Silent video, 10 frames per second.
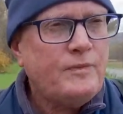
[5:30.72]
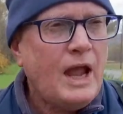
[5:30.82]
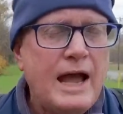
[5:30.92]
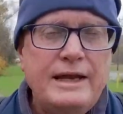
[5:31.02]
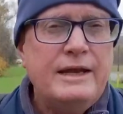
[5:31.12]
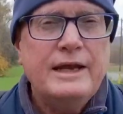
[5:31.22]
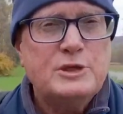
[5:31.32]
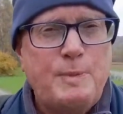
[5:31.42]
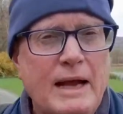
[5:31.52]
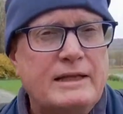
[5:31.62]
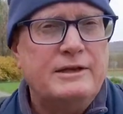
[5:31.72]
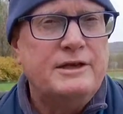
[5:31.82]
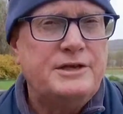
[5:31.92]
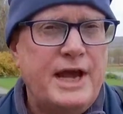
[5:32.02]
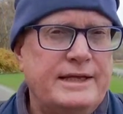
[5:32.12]
I didn't expect it
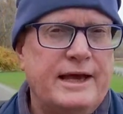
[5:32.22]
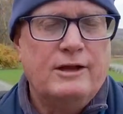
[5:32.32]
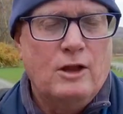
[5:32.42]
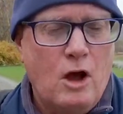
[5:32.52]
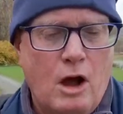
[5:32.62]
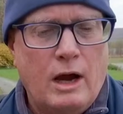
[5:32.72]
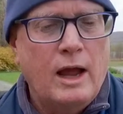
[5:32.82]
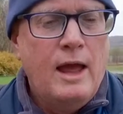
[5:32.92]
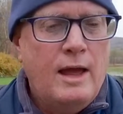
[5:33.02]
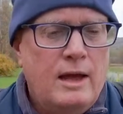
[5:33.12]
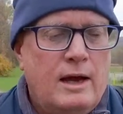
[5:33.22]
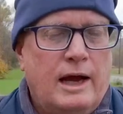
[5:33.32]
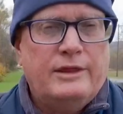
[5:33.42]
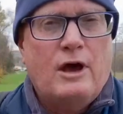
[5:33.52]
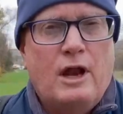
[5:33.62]
to take that long.
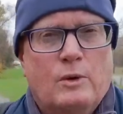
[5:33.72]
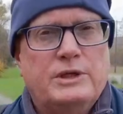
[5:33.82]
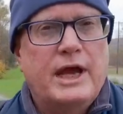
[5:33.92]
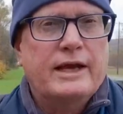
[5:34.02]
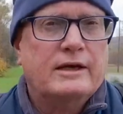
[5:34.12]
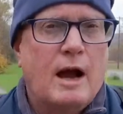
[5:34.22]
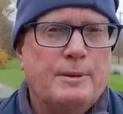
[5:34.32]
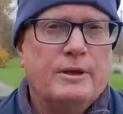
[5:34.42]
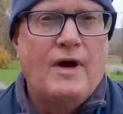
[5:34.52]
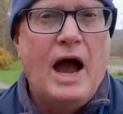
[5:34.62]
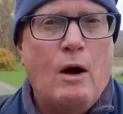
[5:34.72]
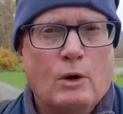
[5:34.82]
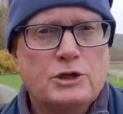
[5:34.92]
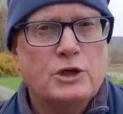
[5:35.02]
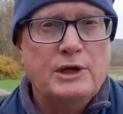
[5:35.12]
I thought it would take a couple of
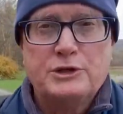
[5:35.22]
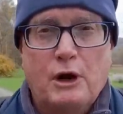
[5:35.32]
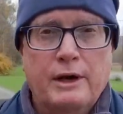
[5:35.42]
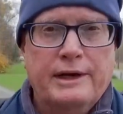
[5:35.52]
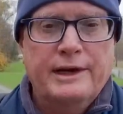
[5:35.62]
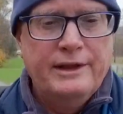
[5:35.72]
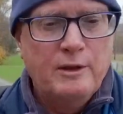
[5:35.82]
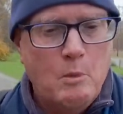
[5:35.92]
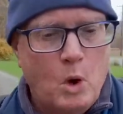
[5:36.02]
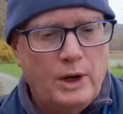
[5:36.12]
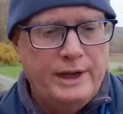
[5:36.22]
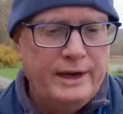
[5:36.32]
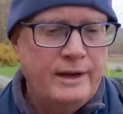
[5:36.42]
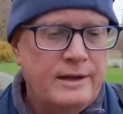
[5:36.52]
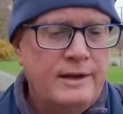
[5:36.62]
hours, so I started it in the
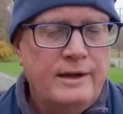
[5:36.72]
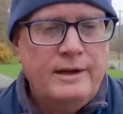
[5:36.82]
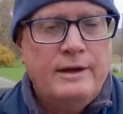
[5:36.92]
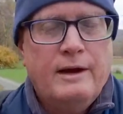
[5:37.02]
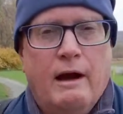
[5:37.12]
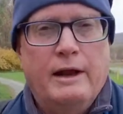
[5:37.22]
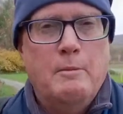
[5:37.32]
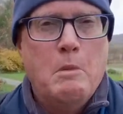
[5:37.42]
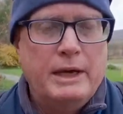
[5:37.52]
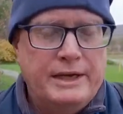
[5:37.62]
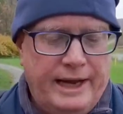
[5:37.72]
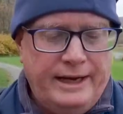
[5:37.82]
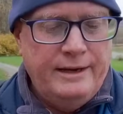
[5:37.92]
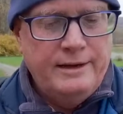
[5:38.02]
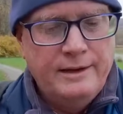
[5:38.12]
morning on a
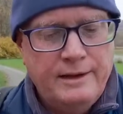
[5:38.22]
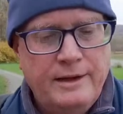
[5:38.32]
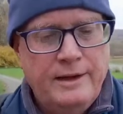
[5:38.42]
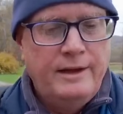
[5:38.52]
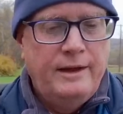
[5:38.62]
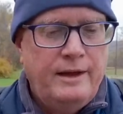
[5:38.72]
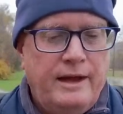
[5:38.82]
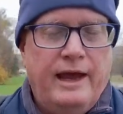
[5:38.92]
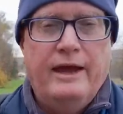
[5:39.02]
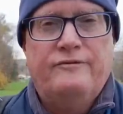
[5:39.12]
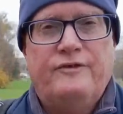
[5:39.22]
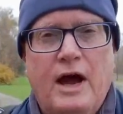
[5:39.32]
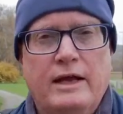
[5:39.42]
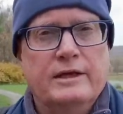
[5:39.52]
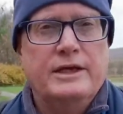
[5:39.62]
Monday, and
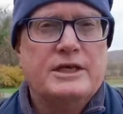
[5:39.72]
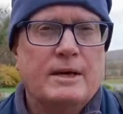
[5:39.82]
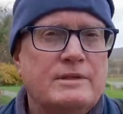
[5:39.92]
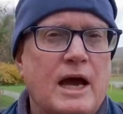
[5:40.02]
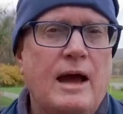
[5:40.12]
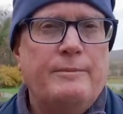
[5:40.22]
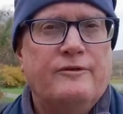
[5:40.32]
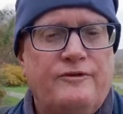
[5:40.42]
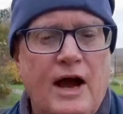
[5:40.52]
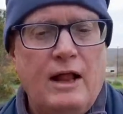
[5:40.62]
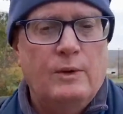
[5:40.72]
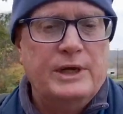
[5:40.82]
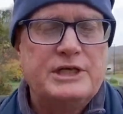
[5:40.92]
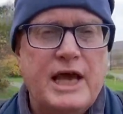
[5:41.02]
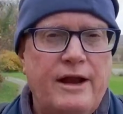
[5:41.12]
finally sometime the following
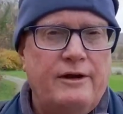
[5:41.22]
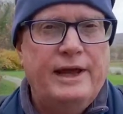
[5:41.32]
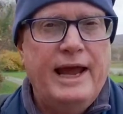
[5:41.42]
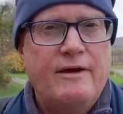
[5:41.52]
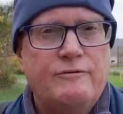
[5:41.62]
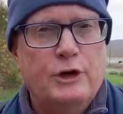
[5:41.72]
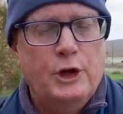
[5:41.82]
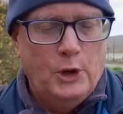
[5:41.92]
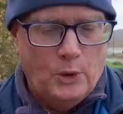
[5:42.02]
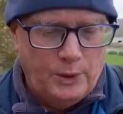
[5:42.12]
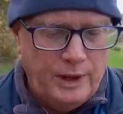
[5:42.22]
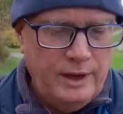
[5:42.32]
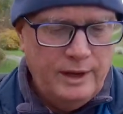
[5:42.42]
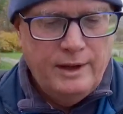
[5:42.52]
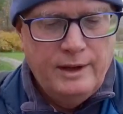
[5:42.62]
Saturday afternoon
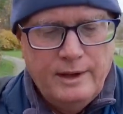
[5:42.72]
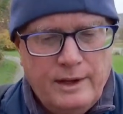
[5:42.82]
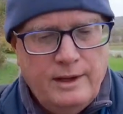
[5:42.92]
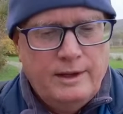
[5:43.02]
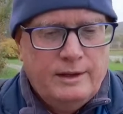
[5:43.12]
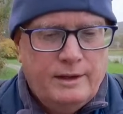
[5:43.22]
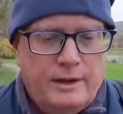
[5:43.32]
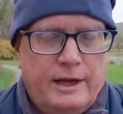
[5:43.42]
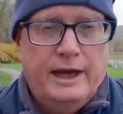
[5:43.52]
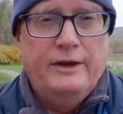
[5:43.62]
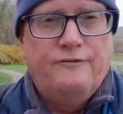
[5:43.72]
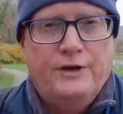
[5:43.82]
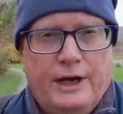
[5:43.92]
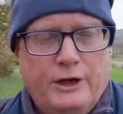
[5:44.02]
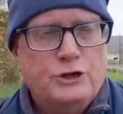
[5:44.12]
it
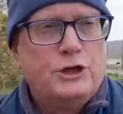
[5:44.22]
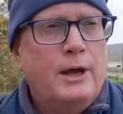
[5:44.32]
finished.